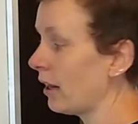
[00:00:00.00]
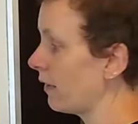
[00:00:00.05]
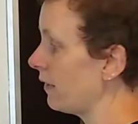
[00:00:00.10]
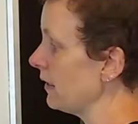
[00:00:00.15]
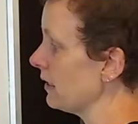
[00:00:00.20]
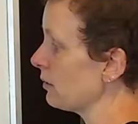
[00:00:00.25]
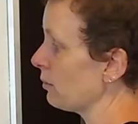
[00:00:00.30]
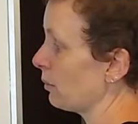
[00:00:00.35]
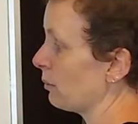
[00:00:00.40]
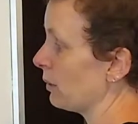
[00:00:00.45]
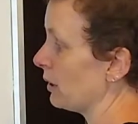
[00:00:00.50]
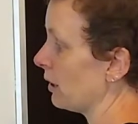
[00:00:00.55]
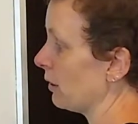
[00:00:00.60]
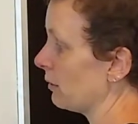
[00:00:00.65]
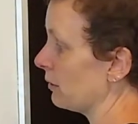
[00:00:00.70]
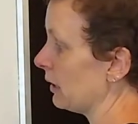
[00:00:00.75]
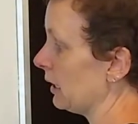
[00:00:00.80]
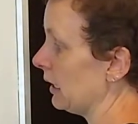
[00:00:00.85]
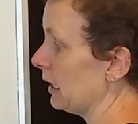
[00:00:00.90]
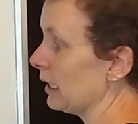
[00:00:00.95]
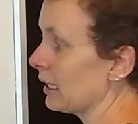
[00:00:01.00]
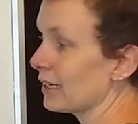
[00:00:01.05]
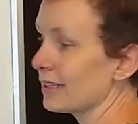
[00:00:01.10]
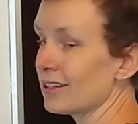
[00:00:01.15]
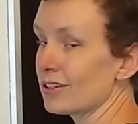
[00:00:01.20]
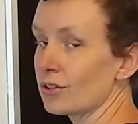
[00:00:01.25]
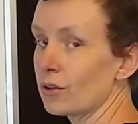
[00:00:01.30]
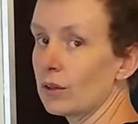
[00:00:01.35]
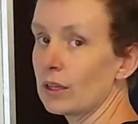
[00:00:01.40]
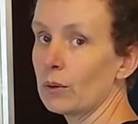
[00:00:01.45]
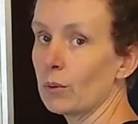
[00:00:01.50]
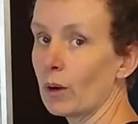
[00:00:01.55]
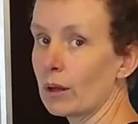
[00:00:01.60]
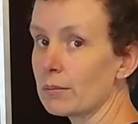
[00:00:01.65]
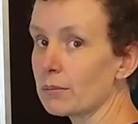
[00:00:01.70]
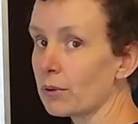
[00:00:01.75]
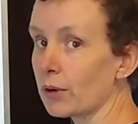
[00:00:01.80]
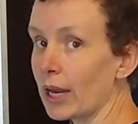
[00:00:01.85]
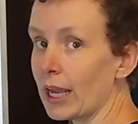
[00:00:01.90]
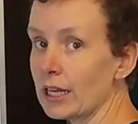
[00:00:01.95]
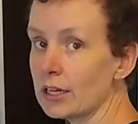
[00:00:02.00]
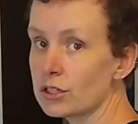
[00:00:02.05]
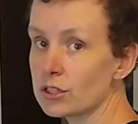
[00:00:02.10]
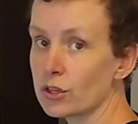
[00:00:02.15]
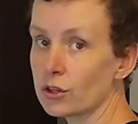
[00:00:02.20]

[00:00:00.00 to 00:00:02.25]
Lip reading: On this one, we don't need it because there's only 1 branch.